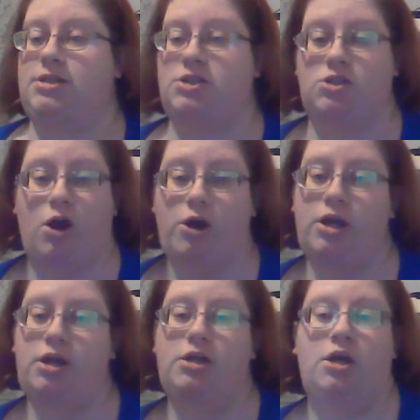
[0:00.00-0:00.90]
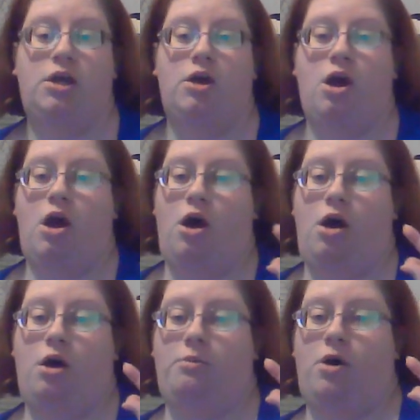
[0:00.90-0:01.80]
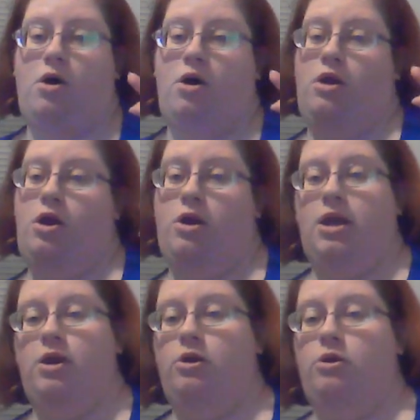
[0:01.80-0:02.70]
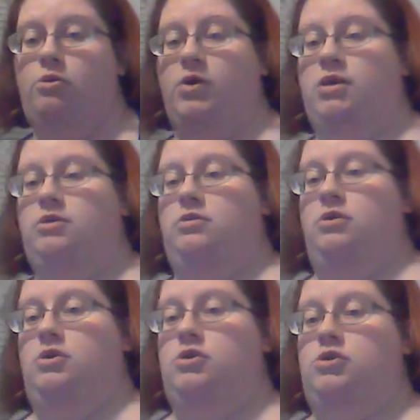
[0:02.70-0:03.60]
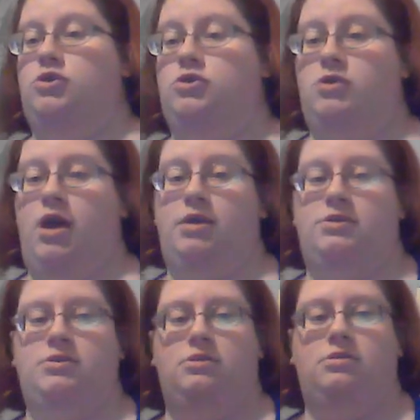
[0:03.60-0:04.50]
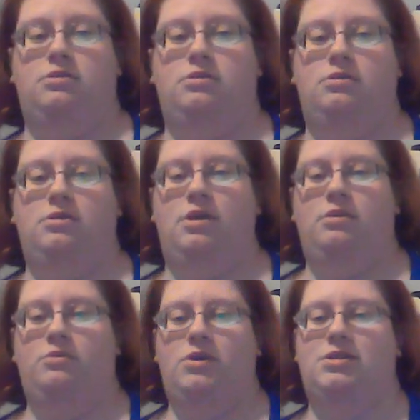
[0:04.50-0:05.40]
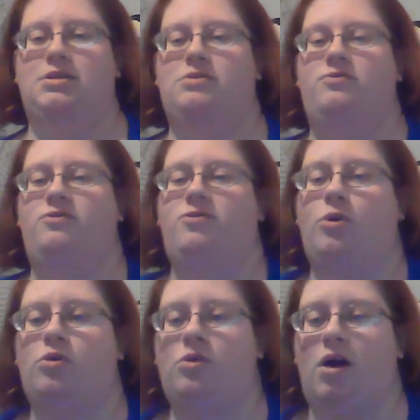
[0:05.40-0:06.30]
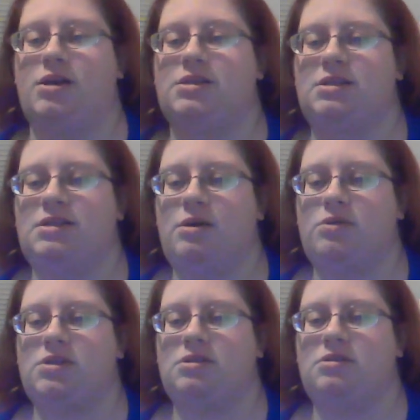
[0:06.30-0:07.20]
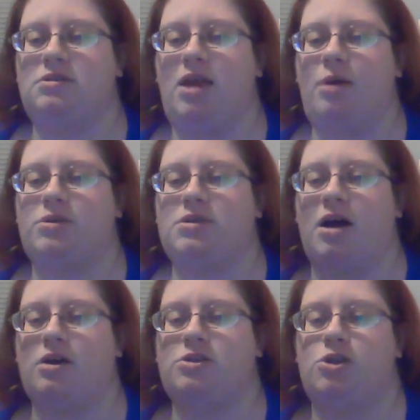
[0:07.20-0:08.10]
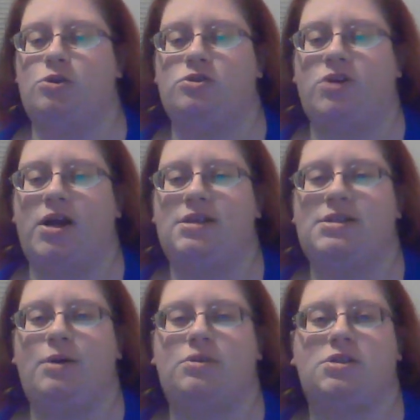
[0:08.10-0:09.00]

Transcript: I had started on Hardinger with 2 strands. That wasn't full crosses. That was not 2 strands.